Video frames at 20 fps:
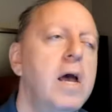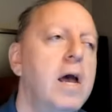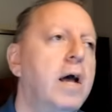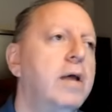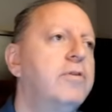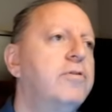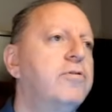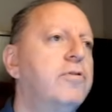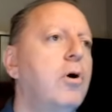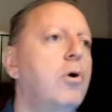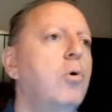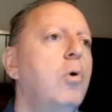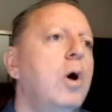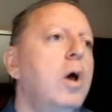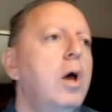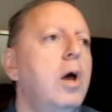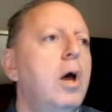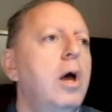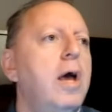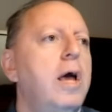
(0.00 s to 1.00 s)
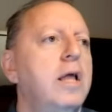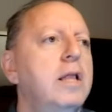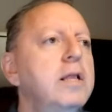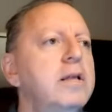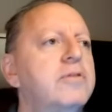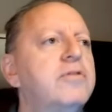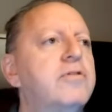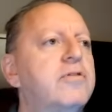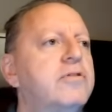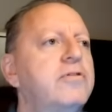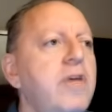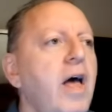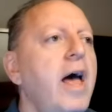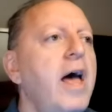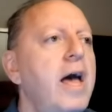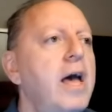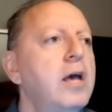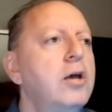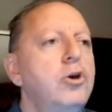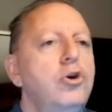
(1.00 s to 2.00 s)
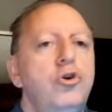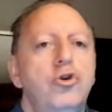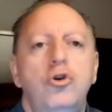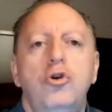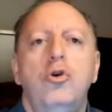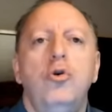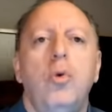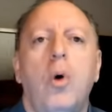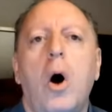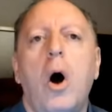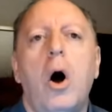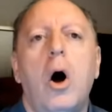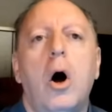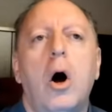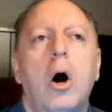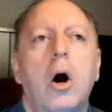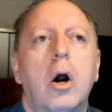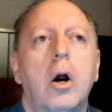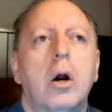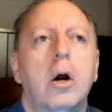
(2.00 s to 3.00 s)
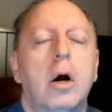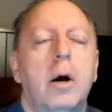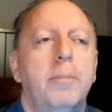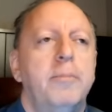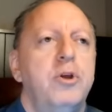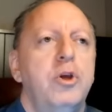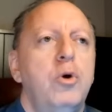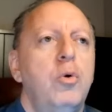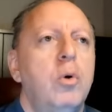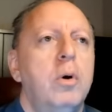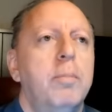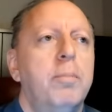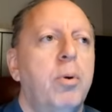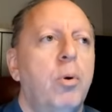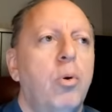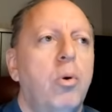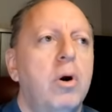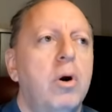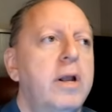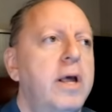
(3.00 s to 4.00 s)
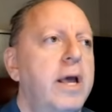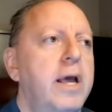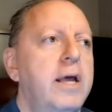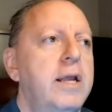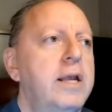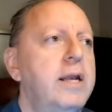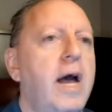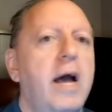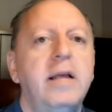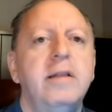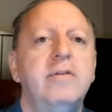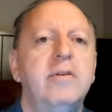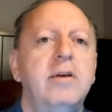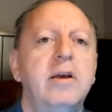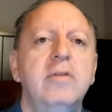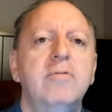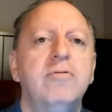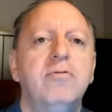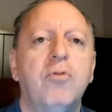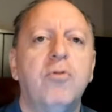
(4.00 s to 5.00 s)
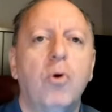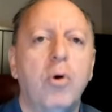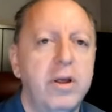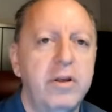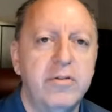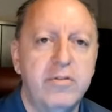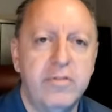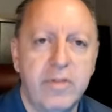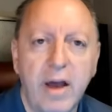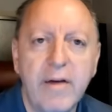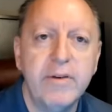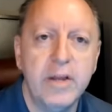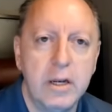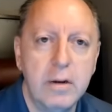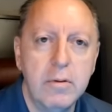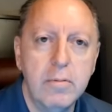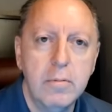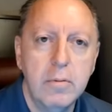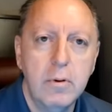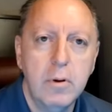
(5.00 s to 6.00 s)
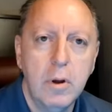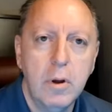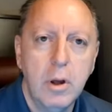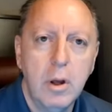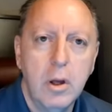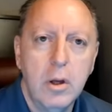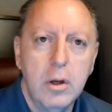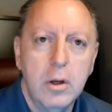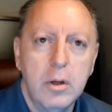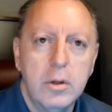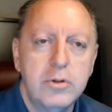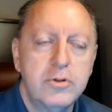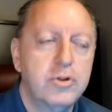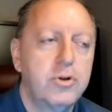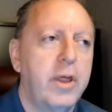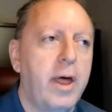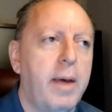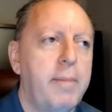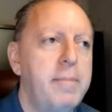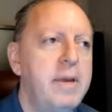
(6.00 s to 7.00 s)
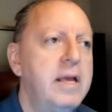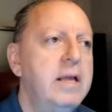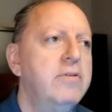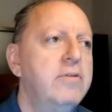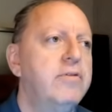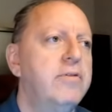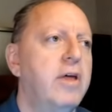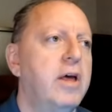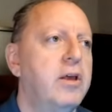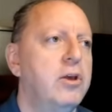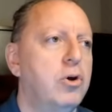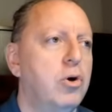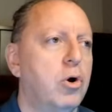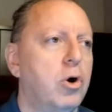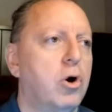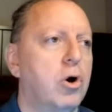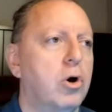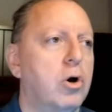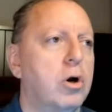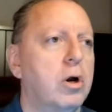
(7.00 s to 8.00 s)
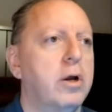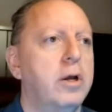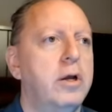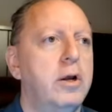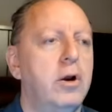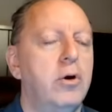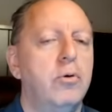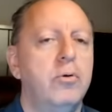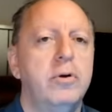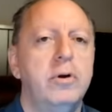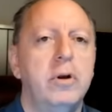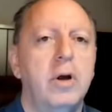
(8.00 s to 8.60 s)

And so let's say you are um, you were born in 1947. So that means that you're, you know,